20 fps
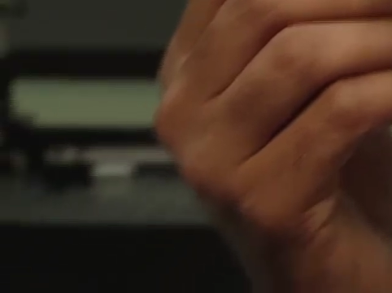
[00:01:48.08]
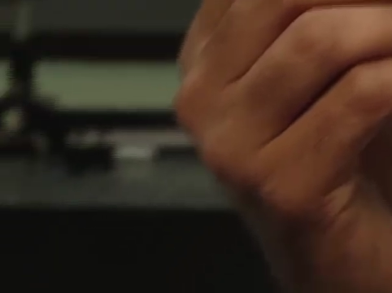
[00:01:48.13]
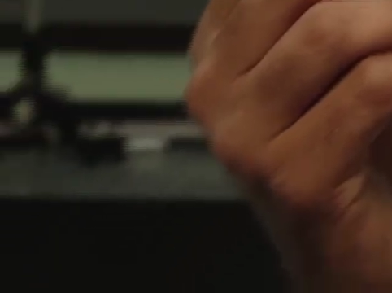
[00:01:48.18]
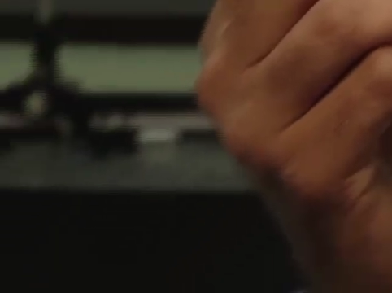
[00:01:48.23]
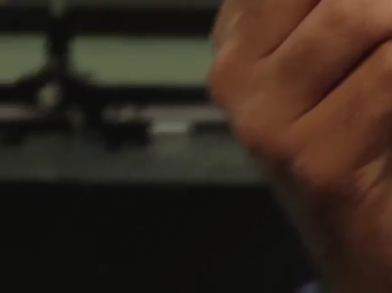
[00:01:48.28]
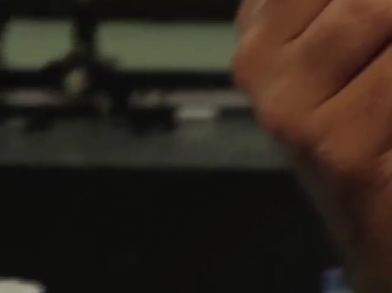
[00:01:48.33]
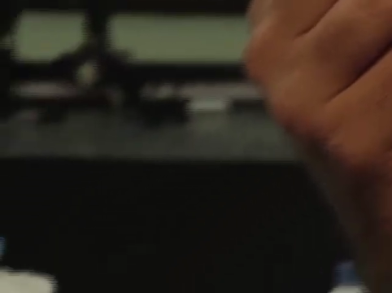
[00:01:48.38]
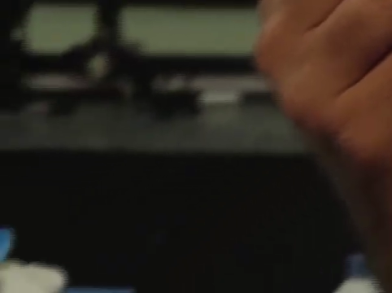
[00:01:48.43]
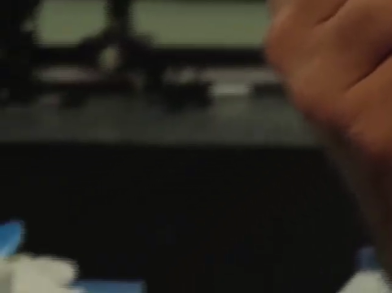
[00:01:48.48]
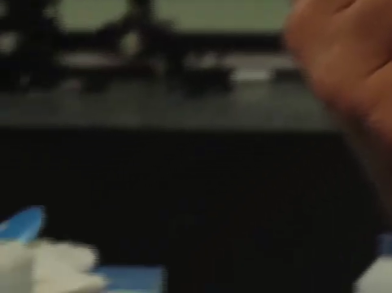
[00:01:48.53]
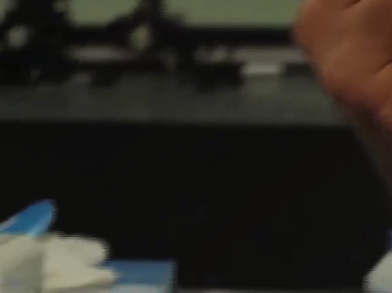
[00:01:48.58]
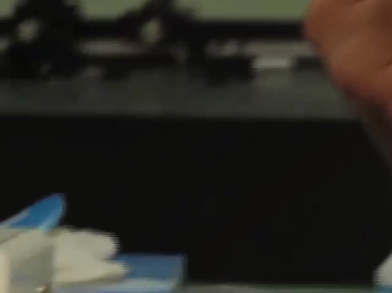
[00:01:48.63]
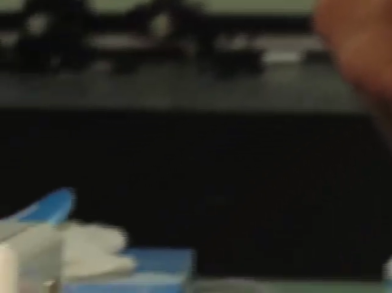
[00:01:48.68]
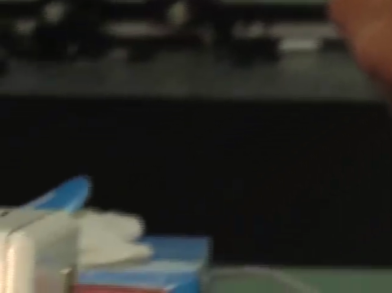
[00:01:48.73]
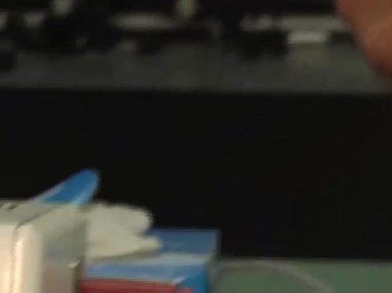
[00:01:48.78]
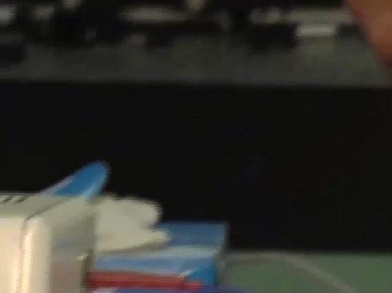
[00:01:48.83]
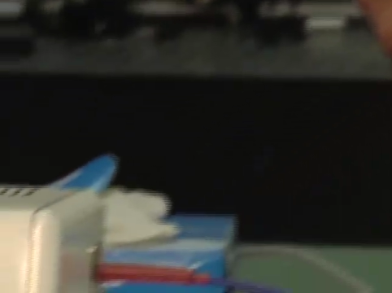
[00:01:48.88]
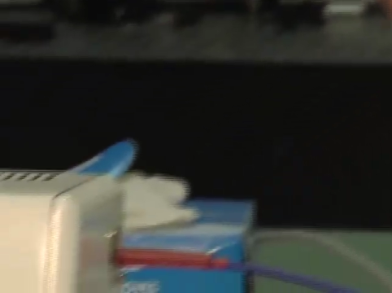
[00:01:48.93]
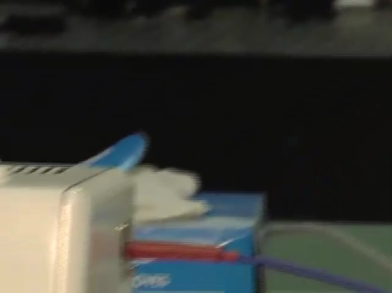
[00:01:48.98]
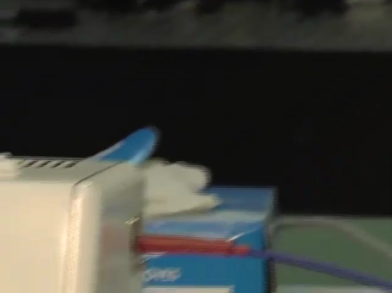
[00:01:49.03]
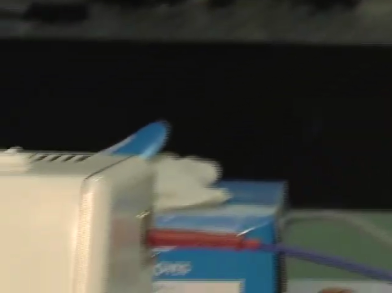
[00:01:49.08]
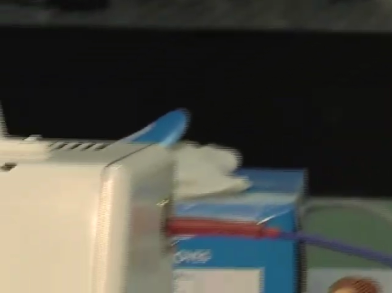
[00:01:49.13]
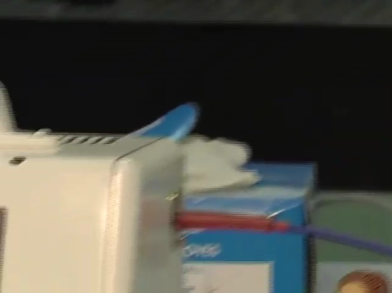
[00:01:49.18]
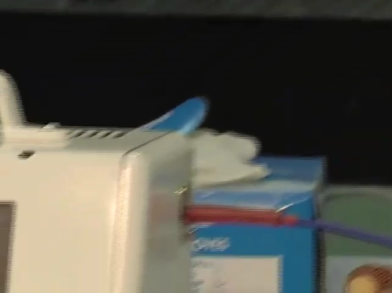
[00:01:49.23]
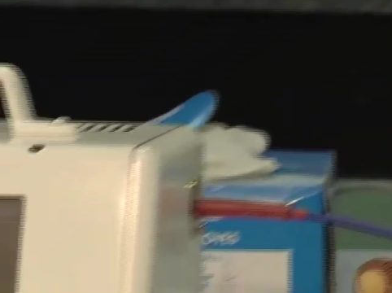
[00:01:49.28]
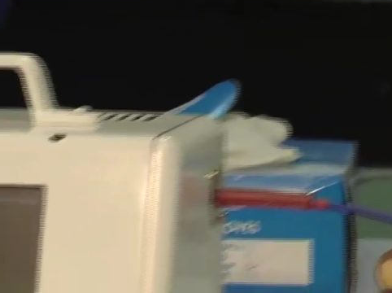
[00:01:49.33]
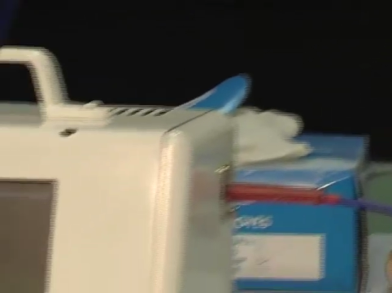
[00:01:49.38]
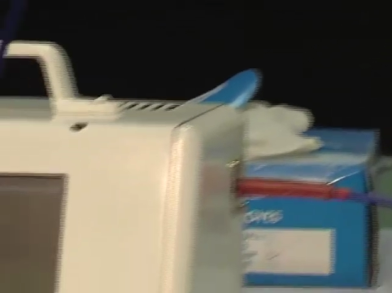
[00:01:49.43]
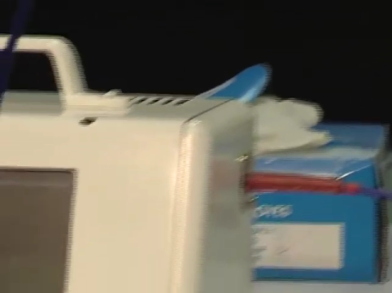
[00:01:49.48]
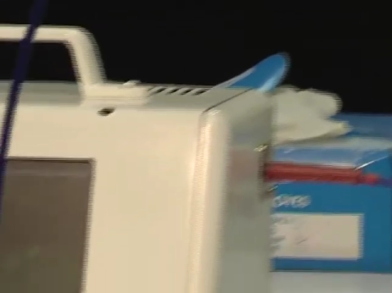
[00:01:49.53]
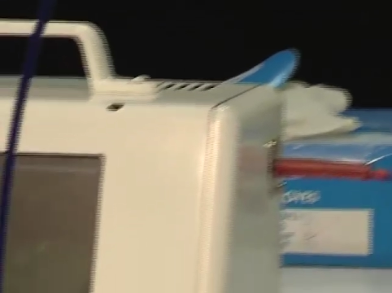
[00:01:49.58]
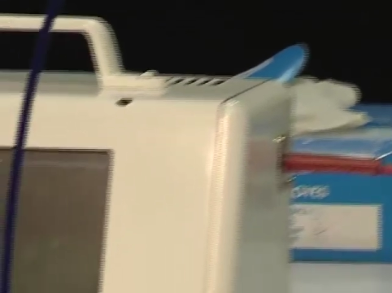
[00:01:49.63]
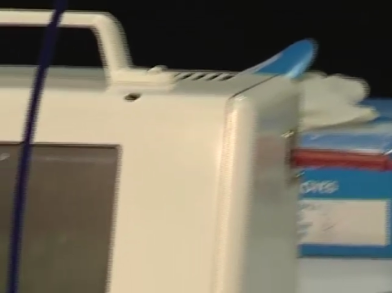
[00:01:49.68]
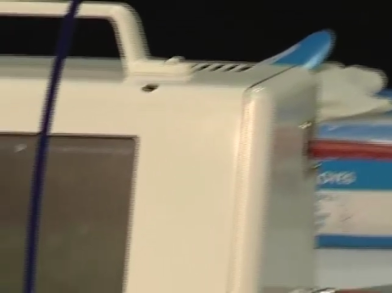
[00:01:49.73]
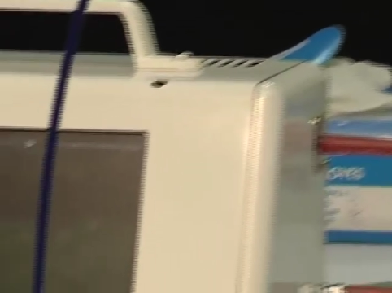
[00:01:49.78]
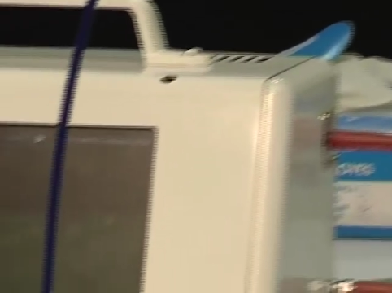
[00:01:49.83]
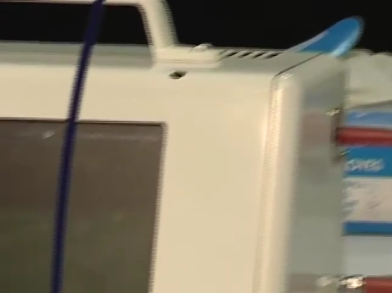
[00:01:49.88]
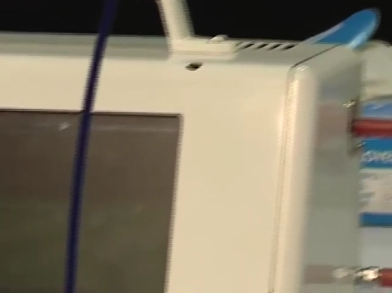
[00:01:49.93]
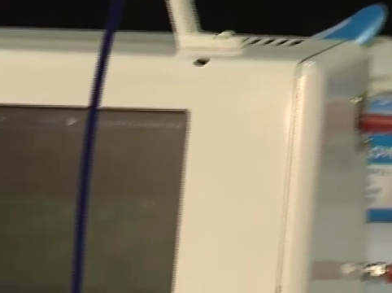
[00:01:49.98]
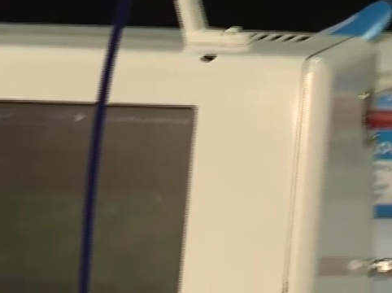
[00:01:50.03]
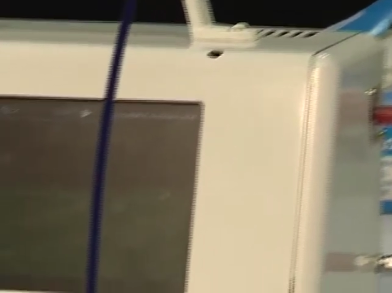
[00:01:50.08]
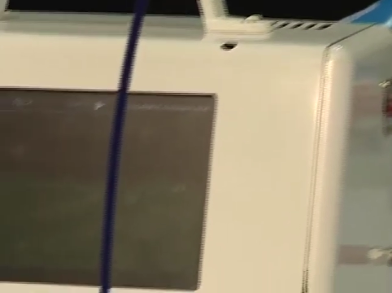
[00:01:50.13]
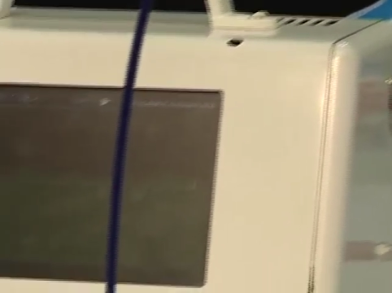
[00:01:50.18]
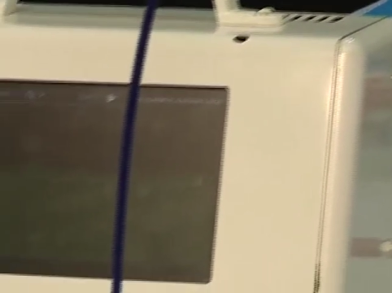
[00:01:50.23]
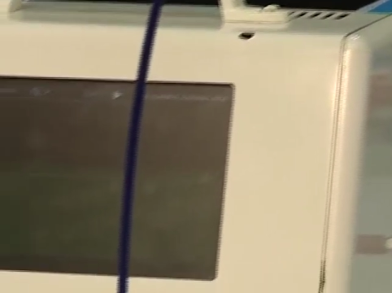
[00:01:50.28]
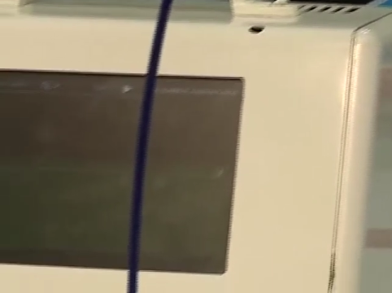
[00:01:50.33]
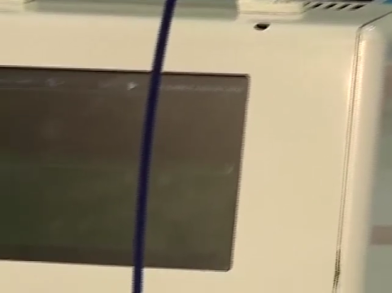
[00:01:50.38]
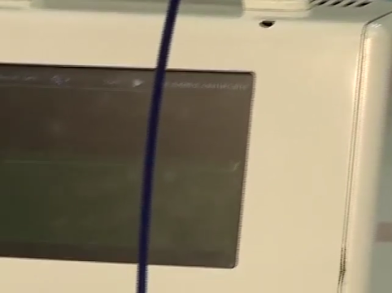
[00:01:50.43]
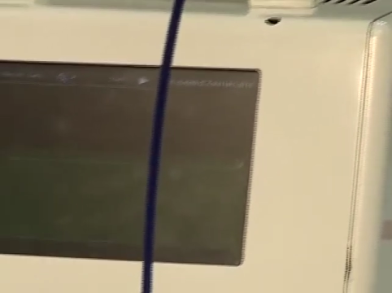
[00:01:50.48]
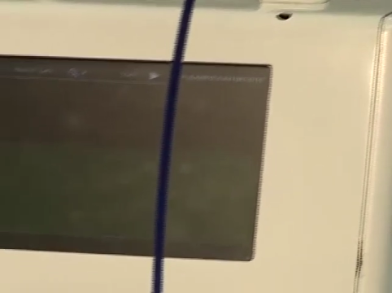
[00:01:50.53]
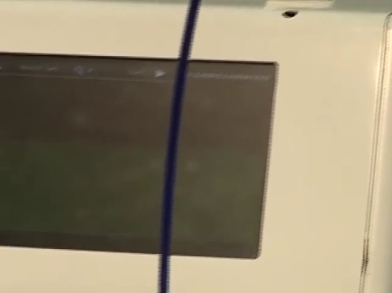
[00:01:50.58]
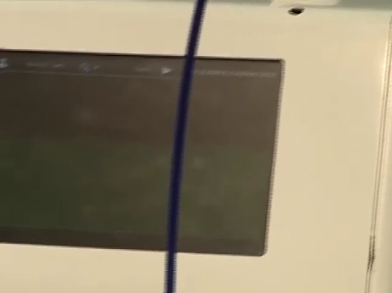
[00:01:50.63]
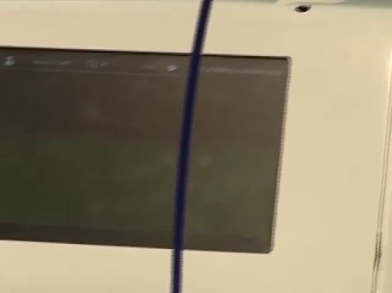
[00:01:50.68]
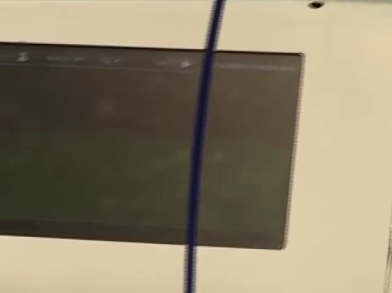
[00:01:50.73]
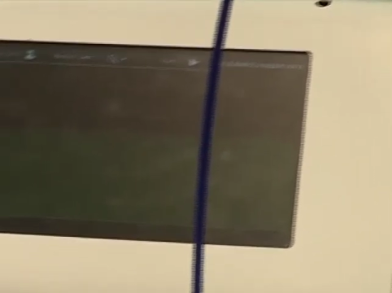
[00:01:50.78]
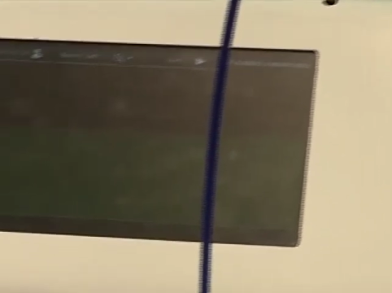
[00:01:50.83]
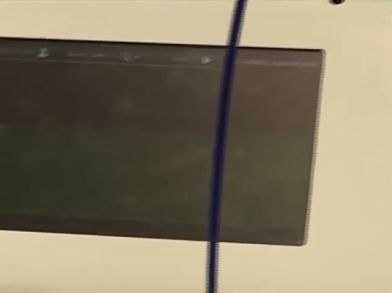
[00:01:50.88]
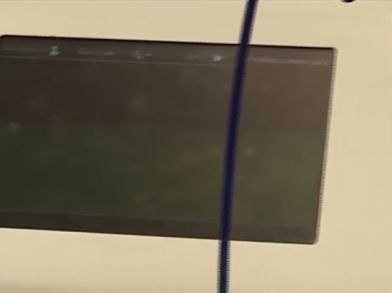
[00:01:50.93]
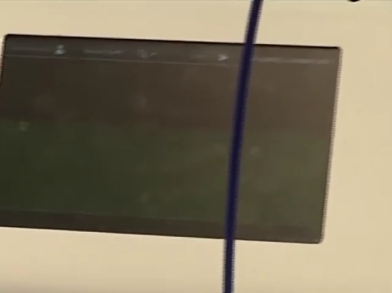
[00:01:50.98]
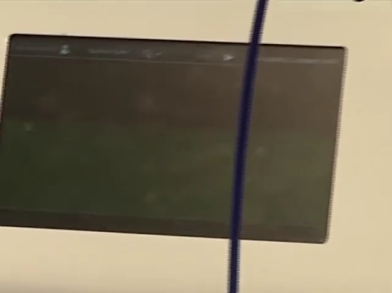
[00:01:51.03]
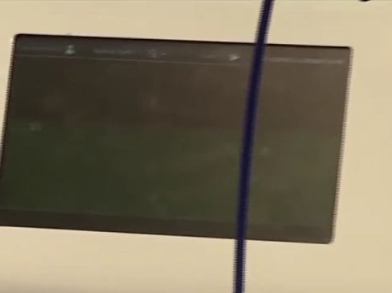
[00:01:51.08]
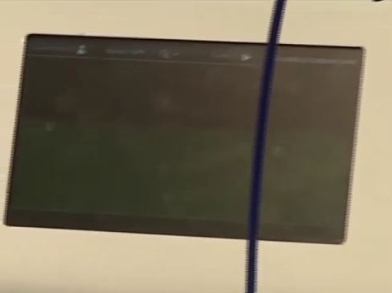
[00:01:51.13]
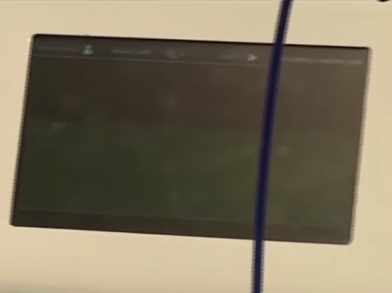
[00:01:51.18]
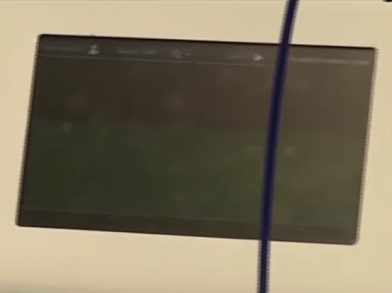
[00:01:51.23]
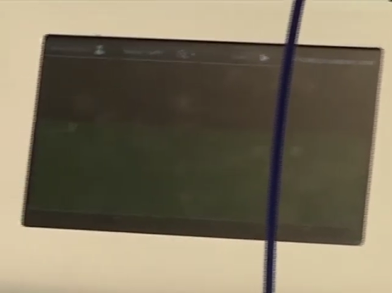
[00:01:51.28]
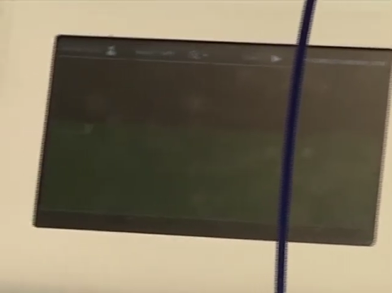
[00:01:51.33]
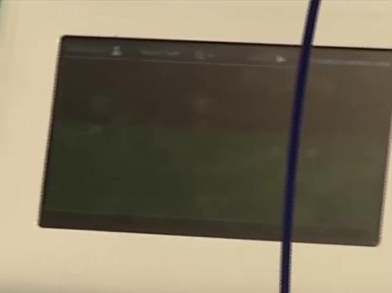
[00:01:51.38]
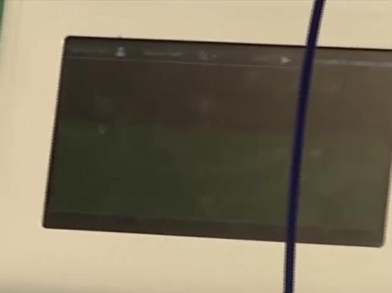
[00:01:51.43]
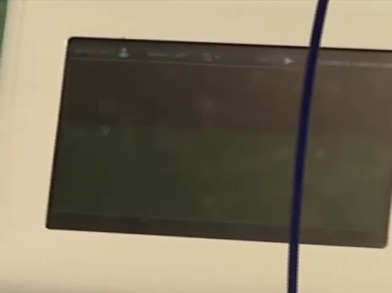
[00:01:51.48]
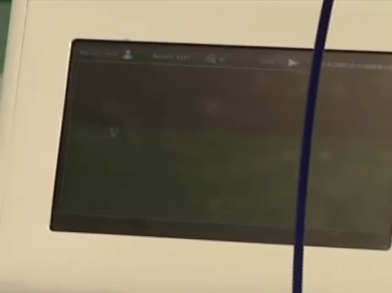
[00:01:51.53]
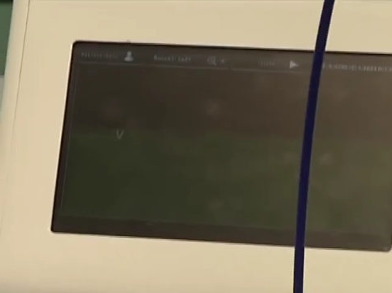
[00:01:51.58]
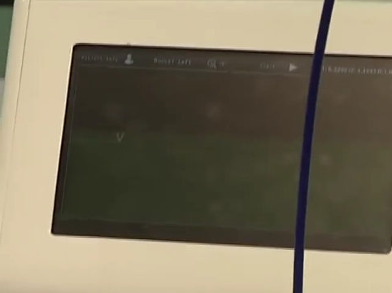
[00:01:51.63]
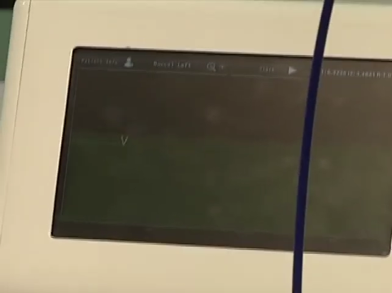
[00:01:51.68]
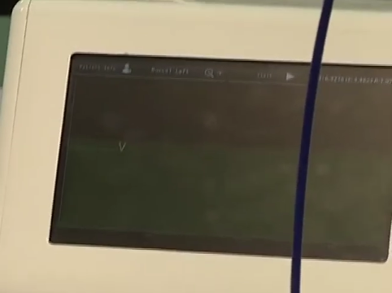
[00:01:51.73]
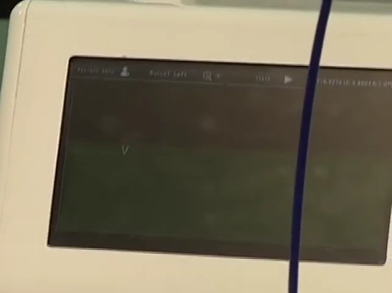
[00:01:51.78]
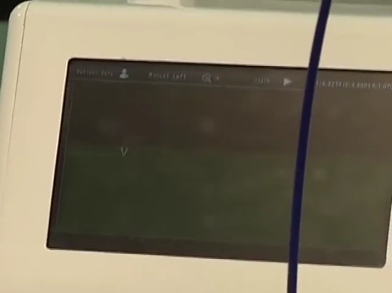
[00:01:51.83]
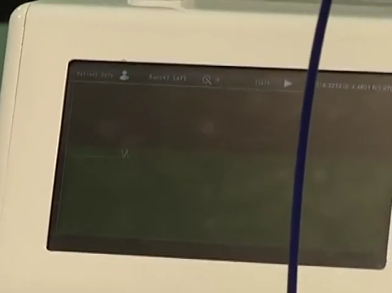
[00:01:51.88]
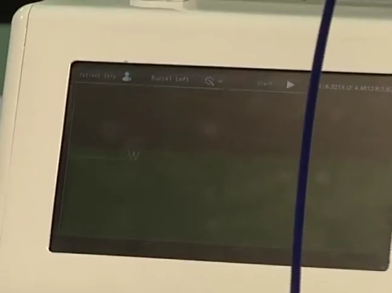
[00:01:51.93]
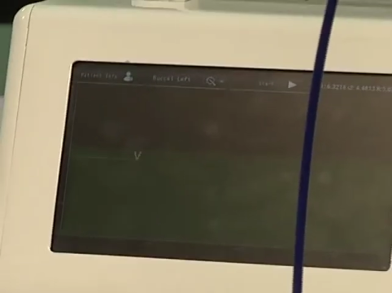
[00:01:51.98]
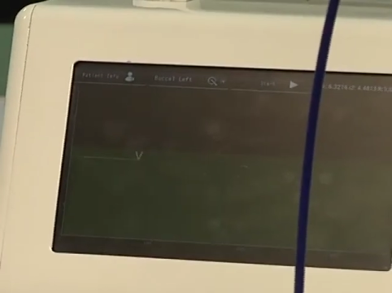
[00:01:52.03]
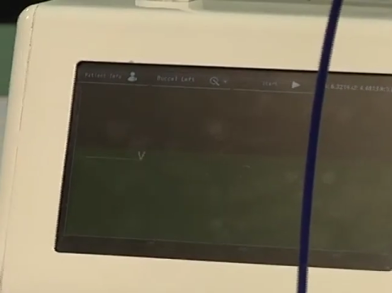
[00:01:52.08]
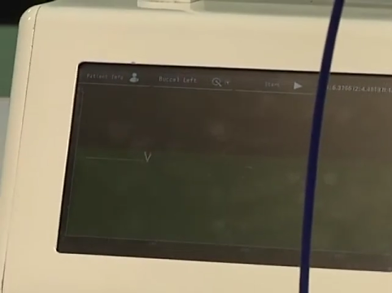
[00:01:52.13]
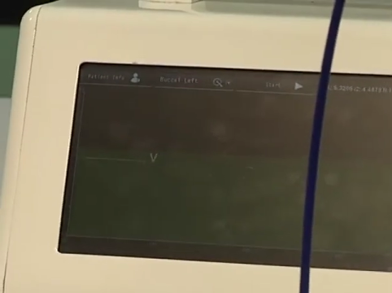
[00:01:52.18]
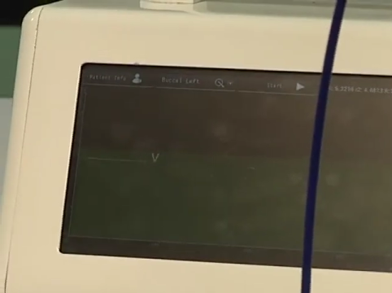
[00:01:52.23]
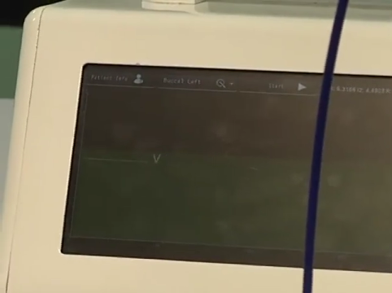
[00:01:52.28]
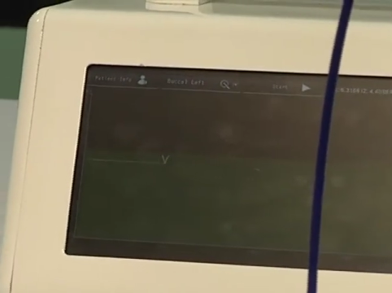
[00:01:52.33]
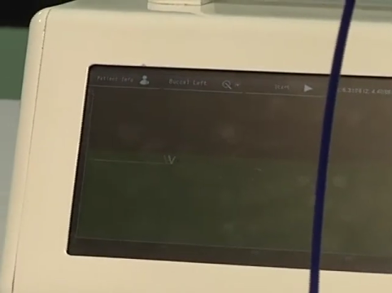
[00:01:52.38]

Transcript: (no speaker visible)